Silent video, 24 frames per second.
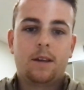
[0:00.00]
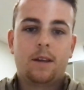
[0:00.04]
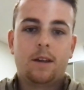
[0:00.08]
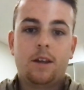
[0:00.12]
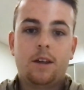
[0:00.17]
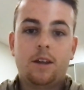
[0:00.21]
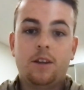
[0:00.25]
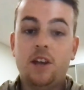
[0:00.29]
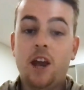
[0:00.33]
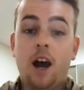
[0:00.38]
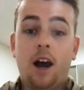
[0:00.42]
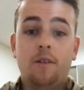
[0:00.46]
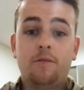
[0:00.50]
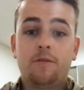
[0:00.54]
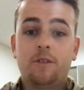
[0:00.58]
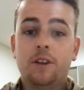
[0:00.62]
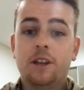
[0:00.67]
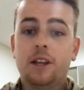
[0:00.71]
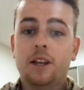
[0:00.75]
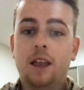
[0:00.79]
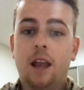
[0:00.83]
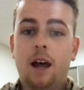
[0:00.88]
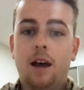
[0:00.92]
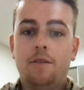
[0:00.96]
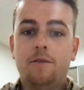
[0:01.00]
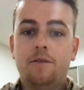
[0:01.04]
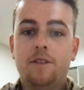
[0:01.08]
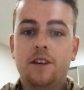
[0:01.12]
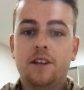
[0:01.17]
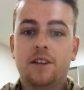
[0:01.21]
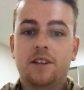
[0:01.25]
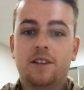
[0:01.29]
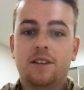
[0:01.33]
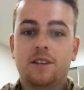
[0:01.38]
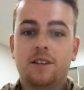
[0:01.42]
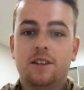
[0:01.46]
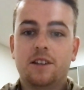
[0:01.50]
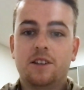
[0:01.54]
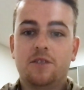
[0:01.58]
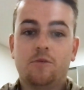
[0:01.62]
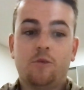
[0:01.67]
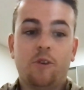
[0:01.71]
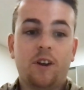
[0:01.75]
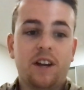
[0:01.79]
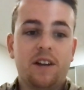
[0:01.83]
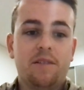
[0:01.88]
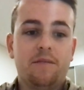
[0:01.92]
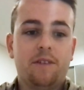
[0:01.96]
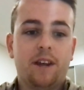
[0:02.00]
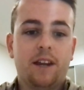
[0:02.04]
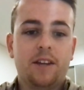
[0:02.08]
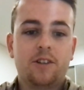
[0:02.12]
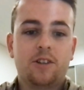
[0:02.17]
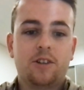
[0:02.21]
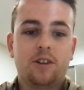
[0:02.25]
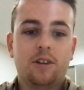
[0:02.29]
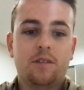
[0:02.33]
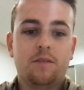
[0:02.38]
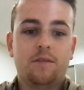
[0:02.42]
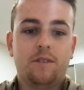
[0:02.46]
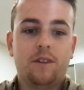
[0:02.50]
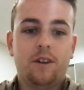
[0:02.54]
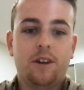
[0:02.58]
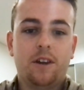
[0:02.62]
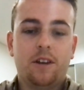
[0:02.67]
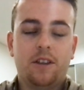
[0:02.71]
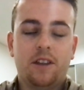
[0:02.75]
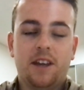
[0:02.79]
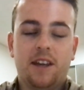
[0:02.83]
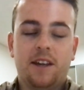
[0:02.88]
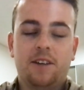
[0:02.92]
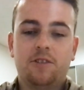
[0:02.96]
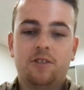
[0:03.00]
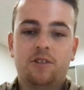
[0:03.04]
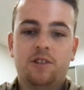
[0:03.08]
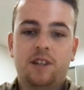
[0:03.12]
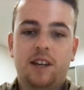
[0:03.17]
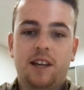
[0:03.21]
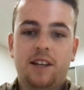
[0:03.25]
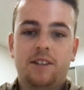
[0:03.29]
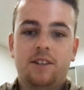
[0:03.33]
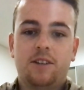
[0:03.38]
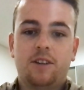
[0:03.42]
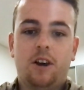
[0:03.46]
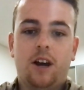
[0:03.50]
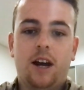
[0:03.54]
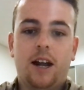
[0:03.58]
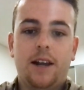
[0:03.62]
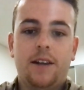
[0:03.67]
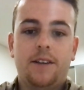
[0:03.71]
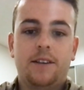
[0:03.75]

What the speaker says: Yeah, I've really loved this reinvention of the English Test side